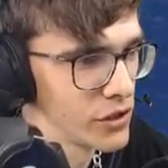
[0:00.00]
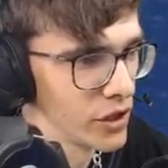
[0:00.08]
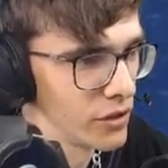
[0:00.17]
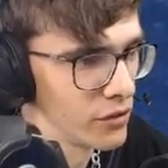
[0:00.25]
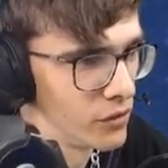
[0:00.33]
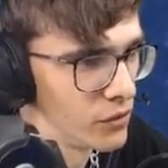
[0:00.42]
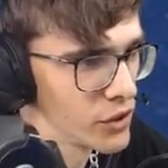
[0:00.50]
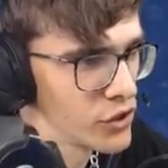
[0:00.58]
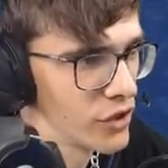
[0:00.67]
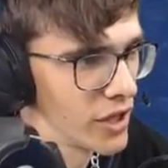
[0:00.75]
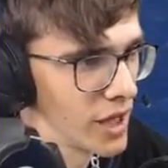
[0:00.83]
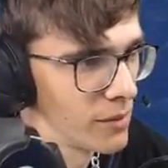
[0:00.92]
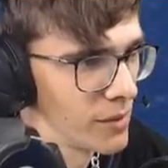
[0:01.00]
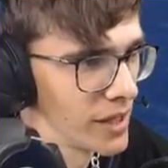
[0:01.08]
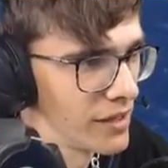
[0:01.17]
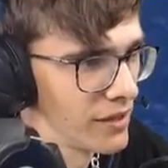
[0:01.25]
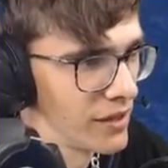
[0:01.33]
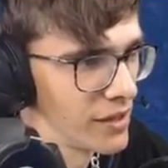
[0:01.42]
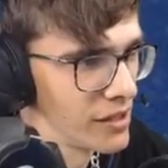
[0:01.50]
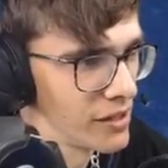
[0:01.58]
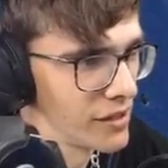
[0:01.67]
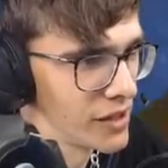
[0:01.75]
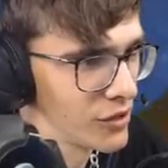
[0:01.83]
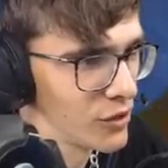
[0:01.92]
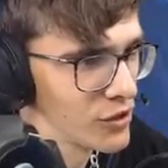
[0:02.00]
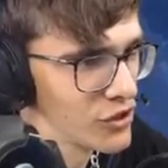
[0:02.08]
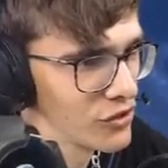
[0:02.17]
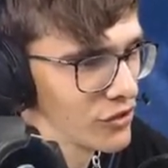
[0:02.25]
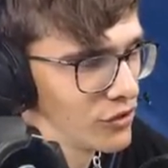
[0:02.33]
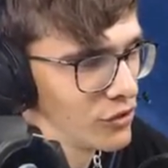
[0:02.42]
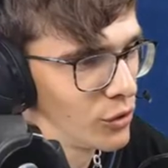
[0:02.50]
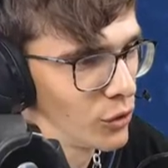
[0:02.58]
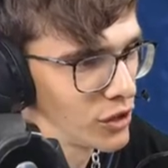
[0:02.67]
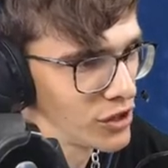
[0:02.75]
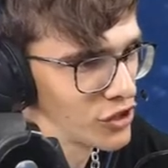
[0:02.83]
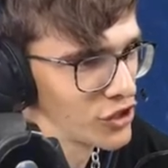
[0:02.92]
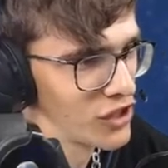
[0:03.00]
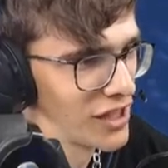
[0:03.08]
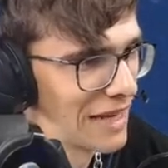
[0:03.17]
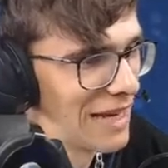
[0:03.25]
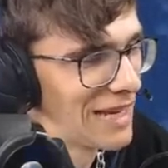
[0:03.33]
a Russian name and a Deutsch name.